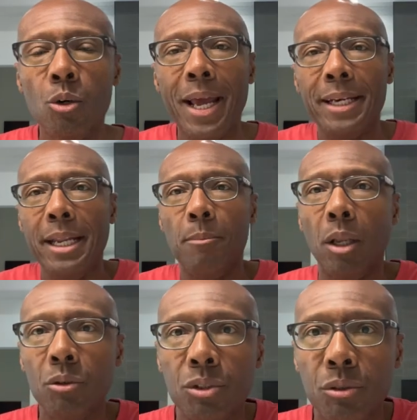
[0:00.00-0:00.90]
Who that debt
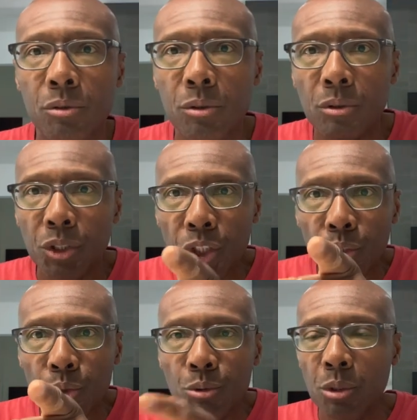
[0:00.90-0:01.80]
belonged to?
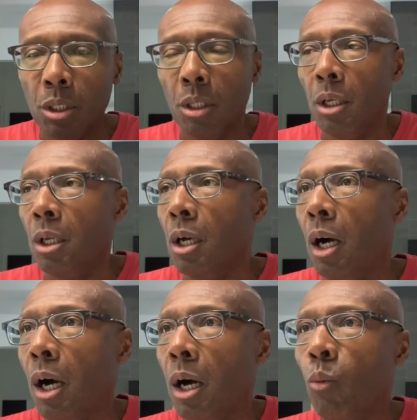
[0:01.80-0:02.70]
You.
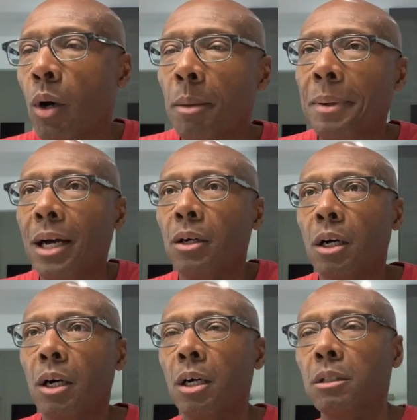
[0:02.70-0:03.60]
What
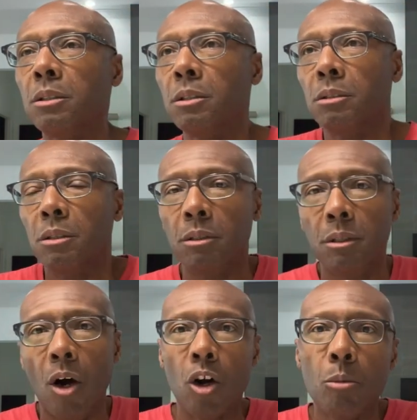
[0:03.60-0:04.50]
about
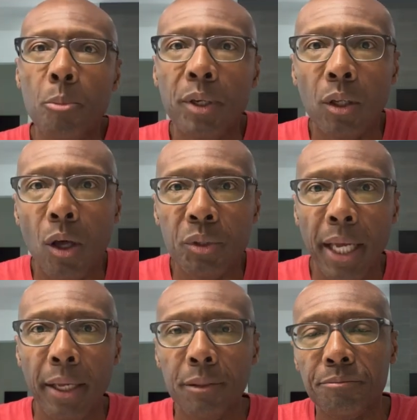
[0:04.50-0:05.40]
automobile loan
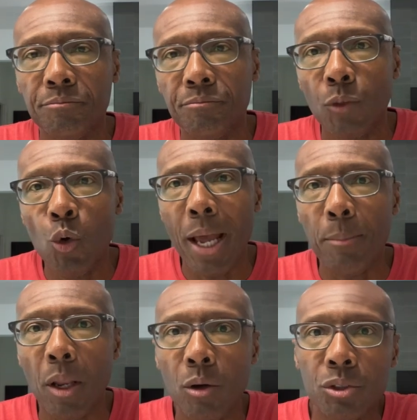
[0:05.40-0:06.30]
debt? Who that
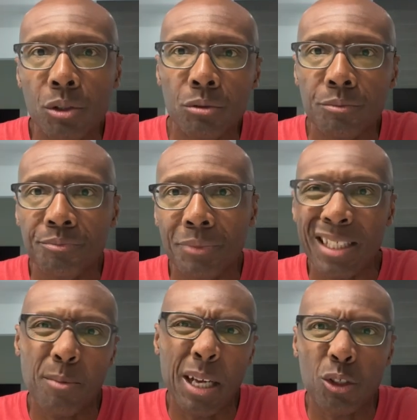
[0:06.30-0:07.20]
belong to?
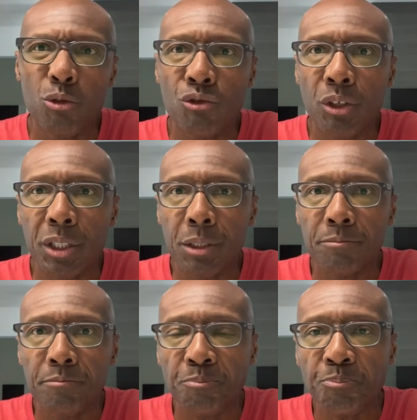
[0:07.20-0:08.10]
That's about $2 trillion.
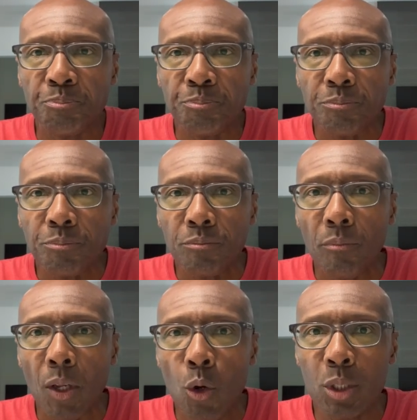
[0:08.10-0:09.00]

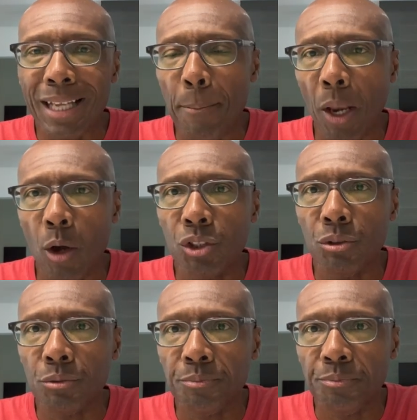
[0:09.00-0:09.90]
Who does that belong
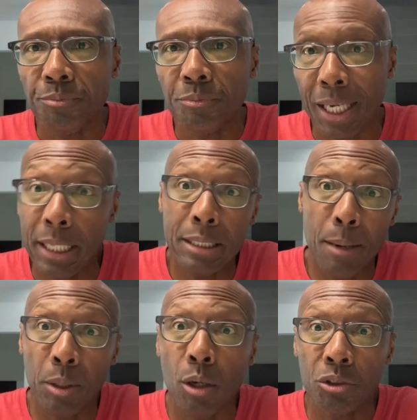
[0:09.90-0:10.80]
to? I guess
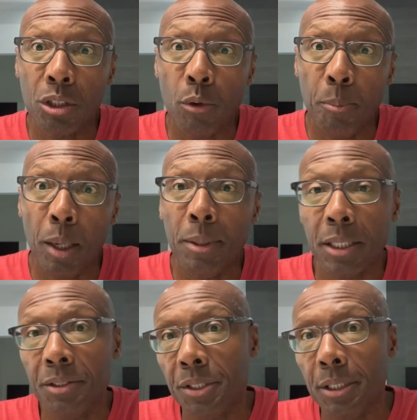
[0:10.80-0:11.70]
that belonged to the
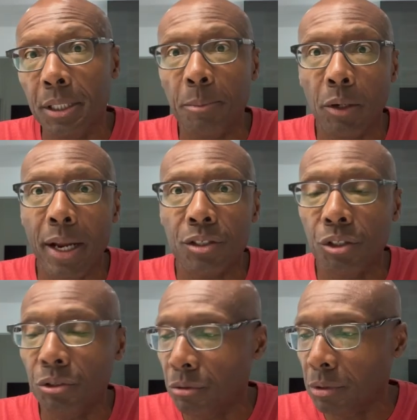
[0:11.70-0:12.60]
Republicans and the Democrats
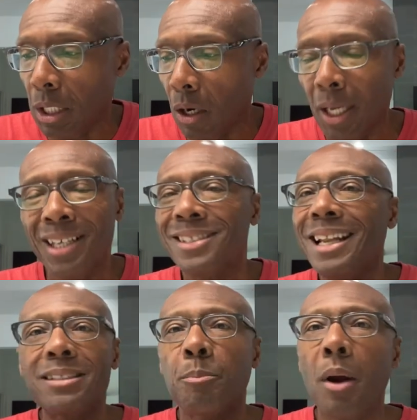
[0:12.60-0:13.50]
too. Now, see,
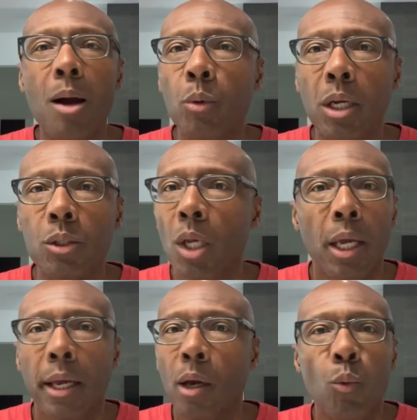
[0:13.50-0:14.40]
that's the problem with us.
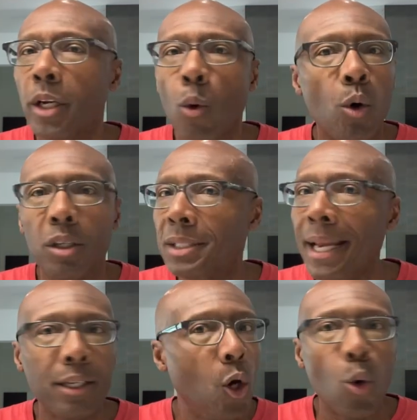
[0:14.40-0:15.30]
We don't want to
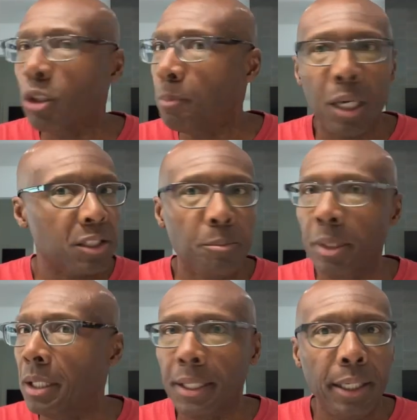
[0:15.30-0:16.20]
take no
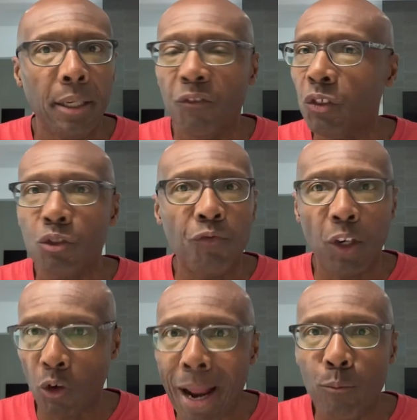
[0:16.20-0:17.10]
responsibility for
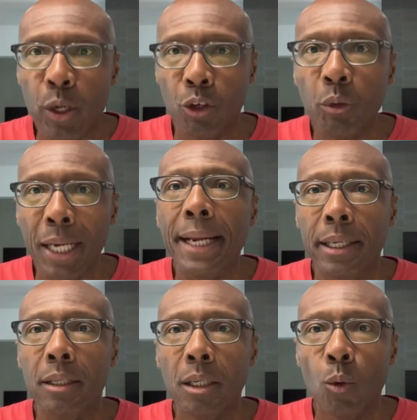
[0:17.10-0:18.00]
crap we
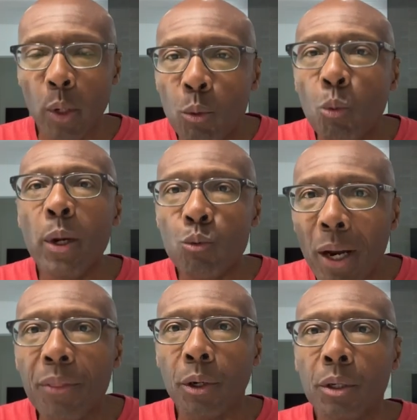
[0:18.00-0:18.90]
created. We
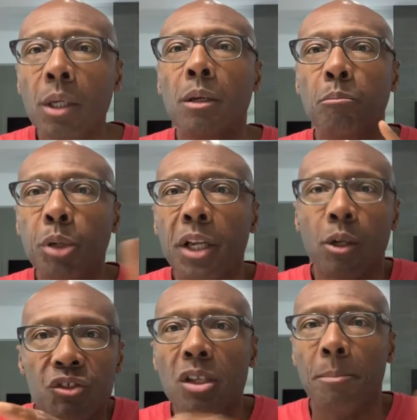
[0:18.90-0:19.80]
rather put it
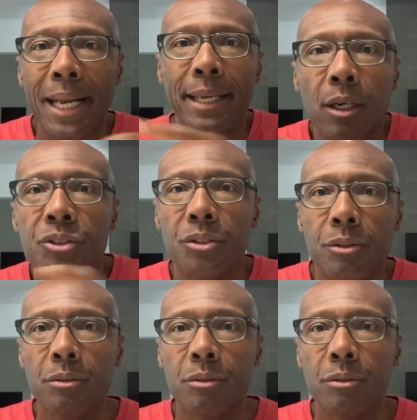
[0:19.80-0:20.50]
on somebody else.